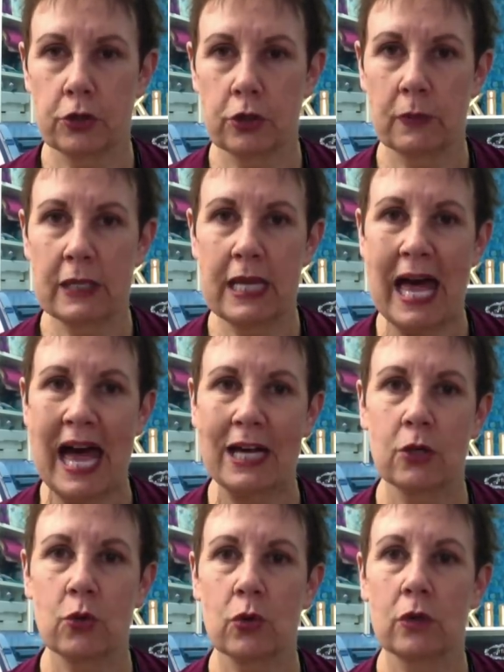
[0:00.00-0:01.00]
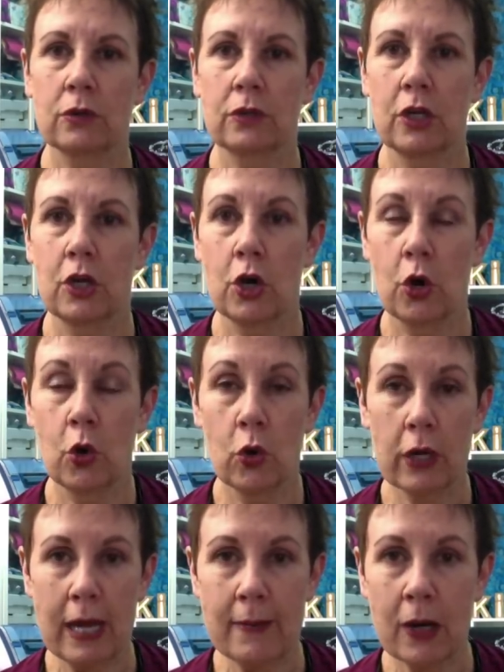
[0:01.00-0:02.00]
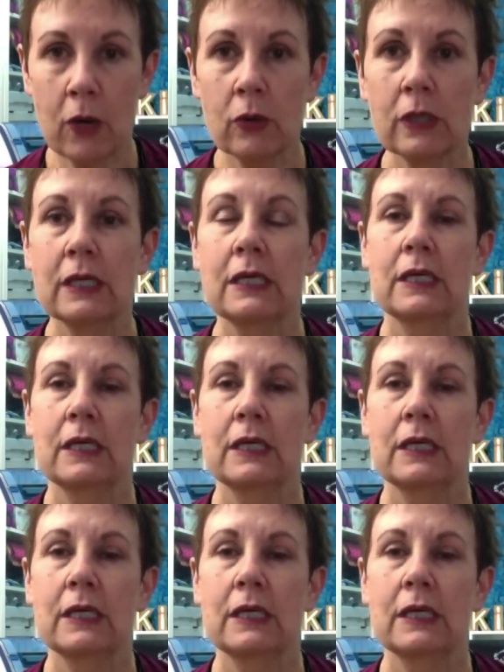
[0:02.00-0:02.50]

Certainly when the AccuQuilt Go came out,